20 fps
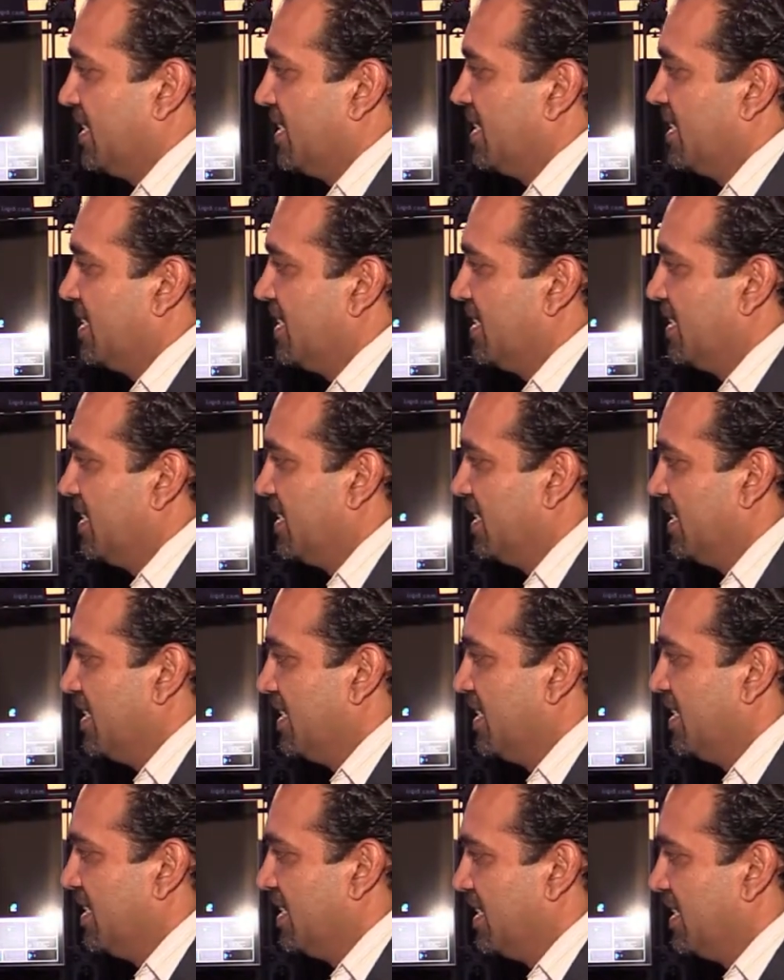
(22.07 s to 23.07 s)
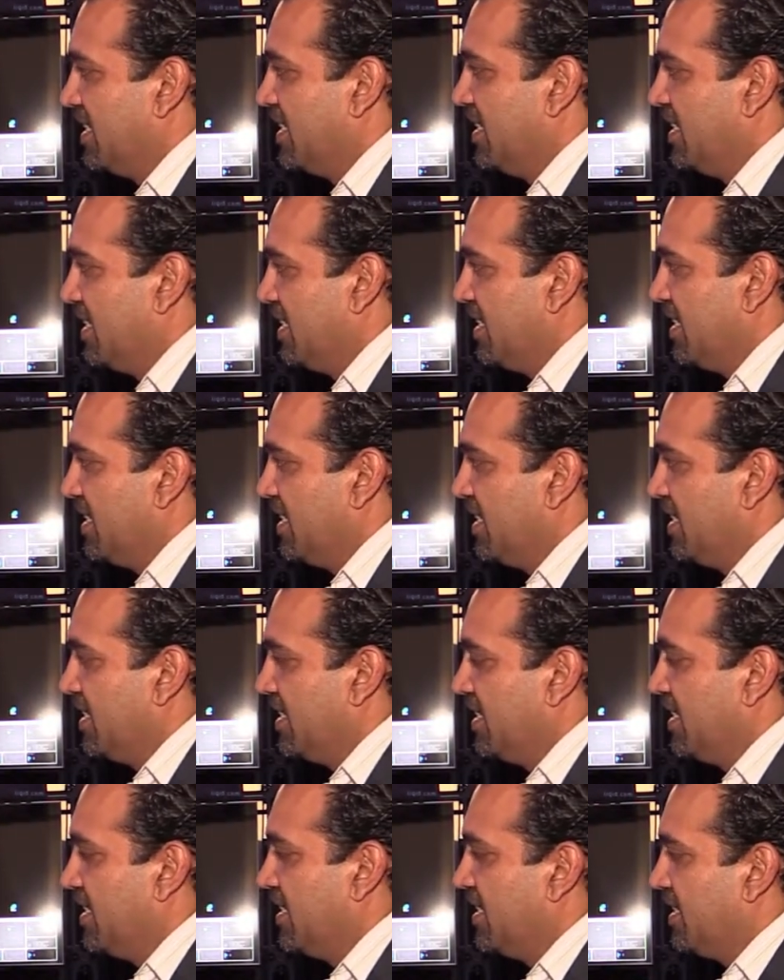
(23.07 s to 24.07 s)

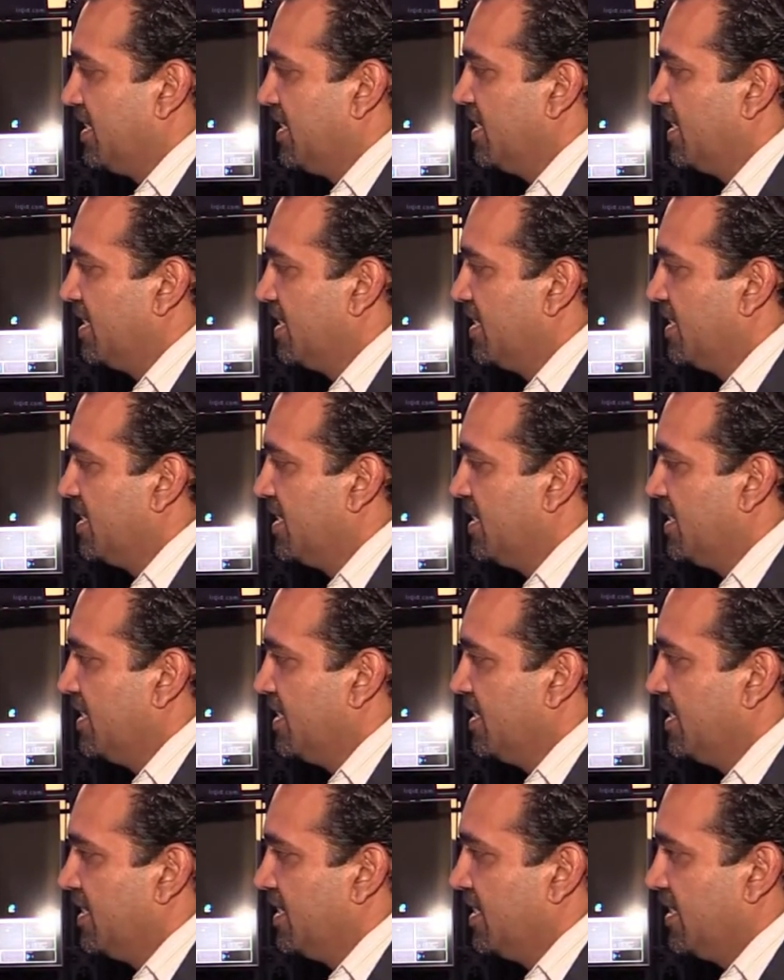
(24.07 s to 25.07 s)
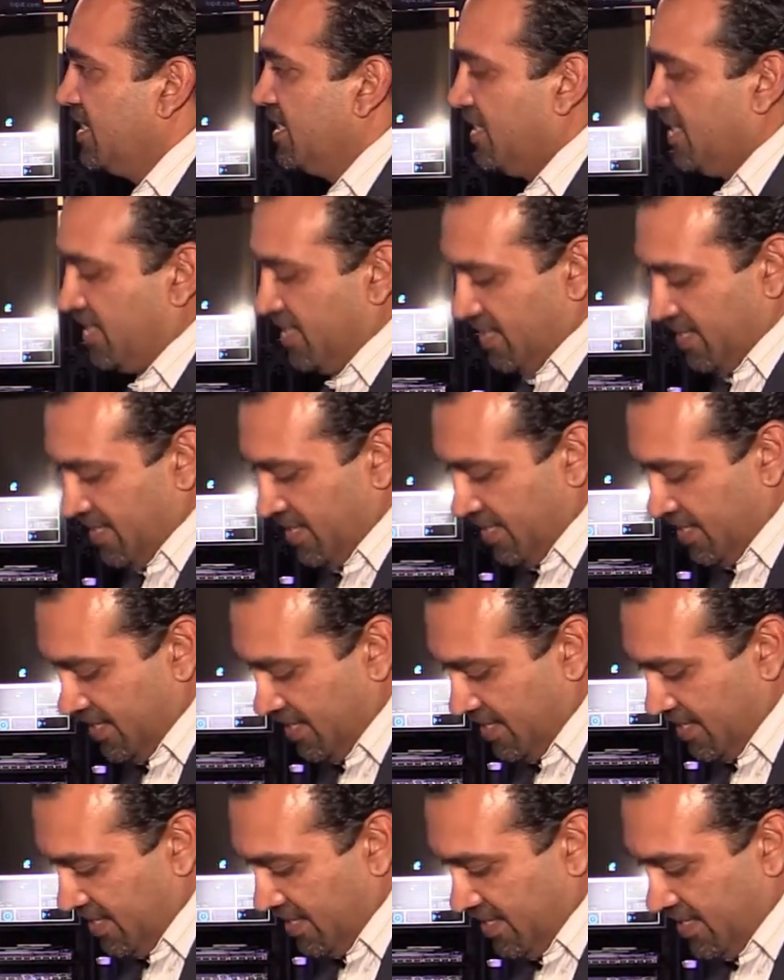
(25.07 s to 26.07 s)

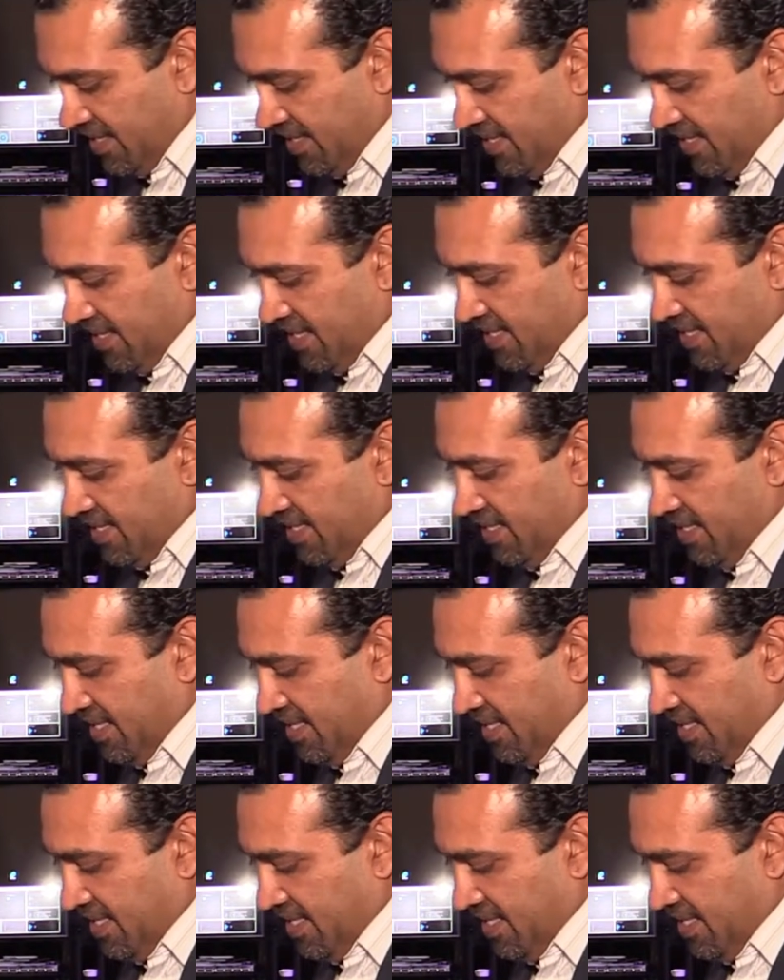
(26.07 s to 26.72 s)
[no speech]